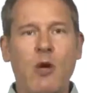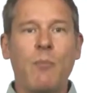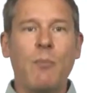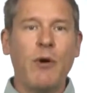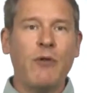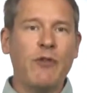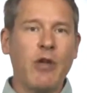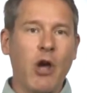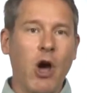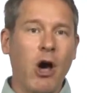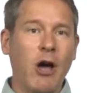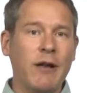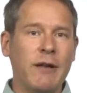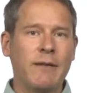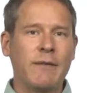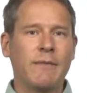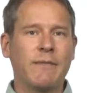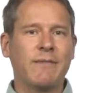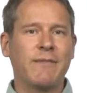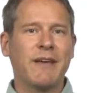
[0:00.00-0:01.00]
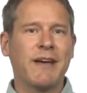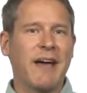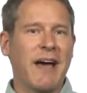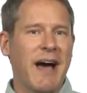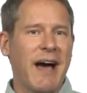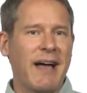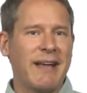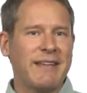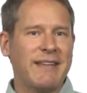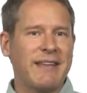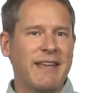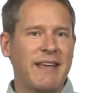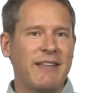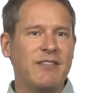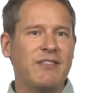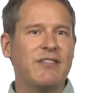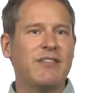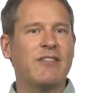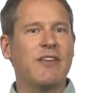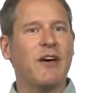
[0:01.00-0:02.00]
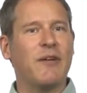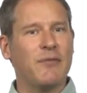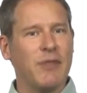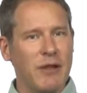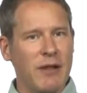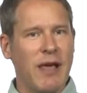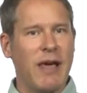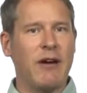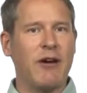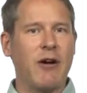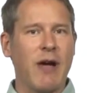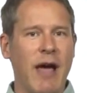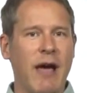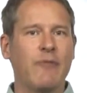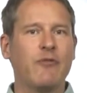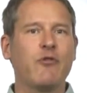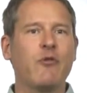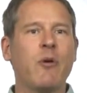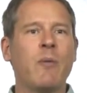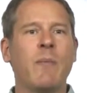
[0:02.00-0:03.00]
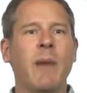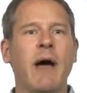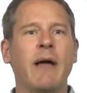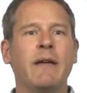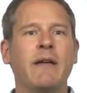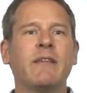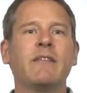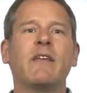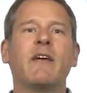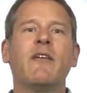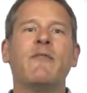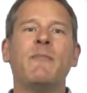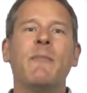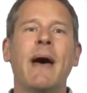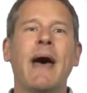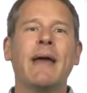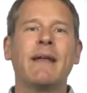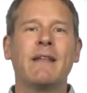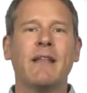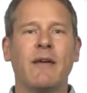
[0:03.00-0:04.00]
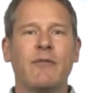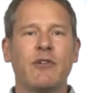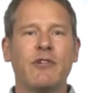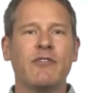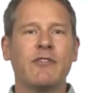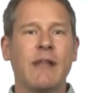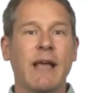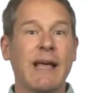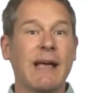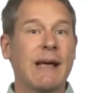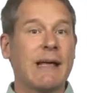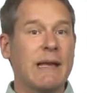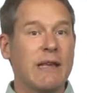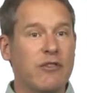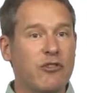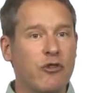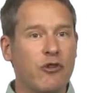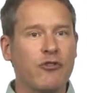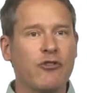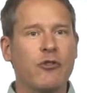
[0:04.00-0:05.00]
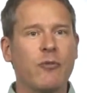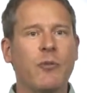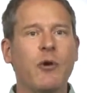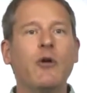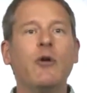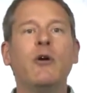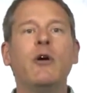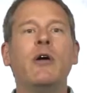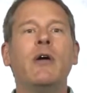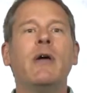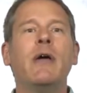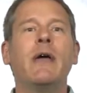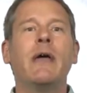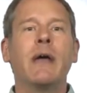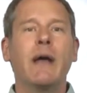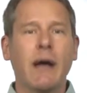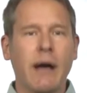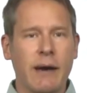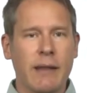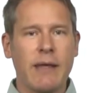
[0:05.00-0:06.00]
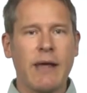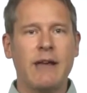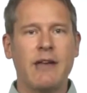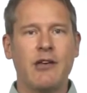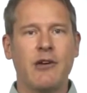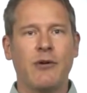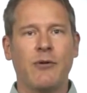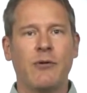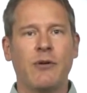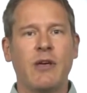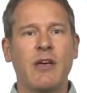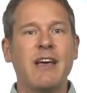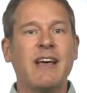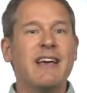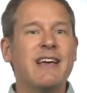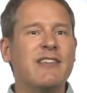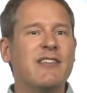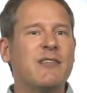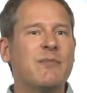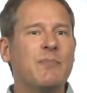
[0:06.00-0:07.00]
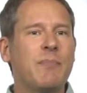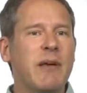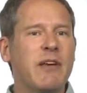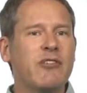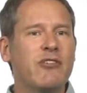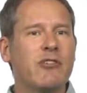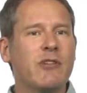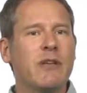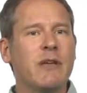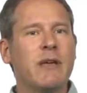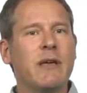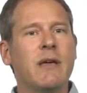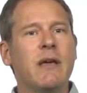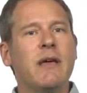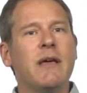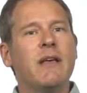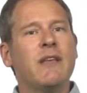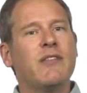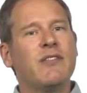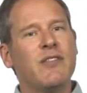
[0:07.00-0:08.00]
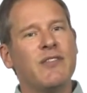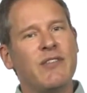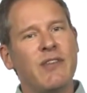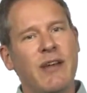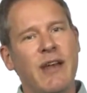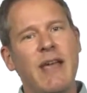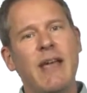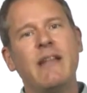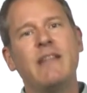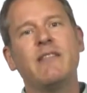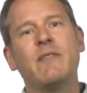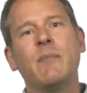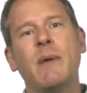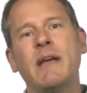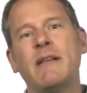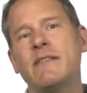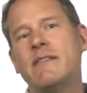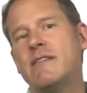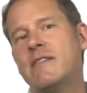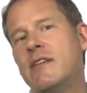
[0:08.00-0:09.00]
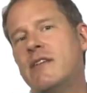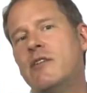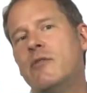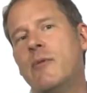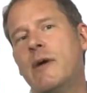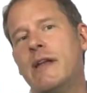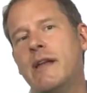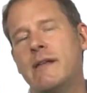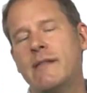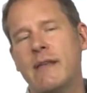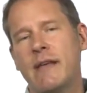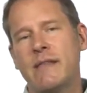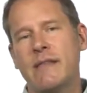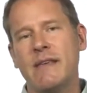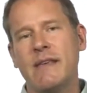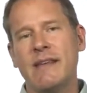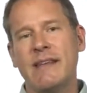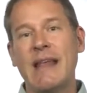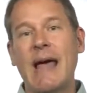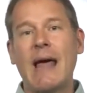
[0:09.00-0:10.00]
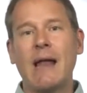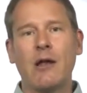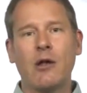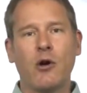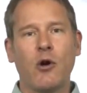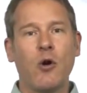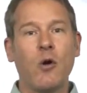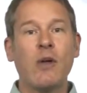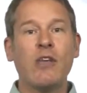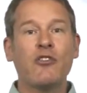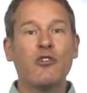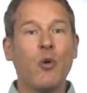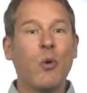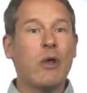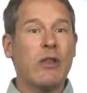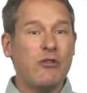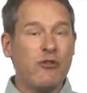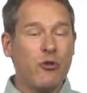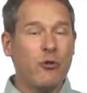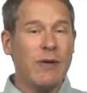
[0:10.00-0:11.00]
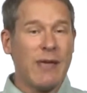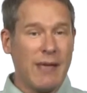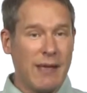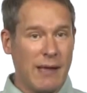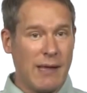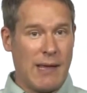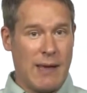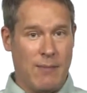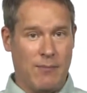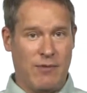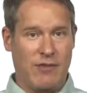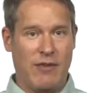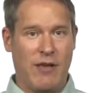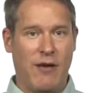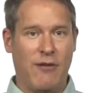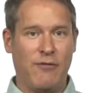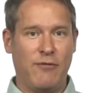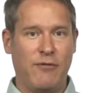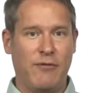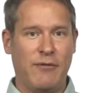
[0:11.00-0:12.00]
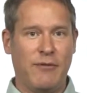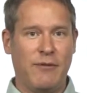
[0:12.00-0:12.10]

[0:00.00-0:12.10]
Moving on the contents of the letter have to remind us of mad lovers like Grisostomo and Cardenio, especially since it ends by insinuating that the Hidalgo is going to kill himself,